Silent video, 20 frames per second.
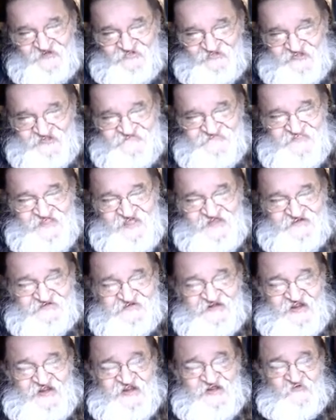cleaned that
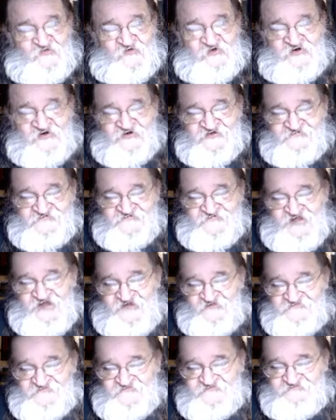tank where it is
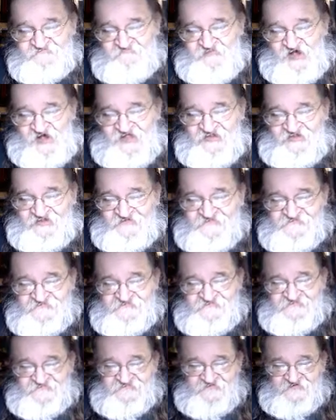now
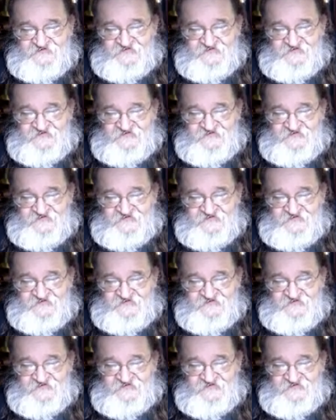spotless.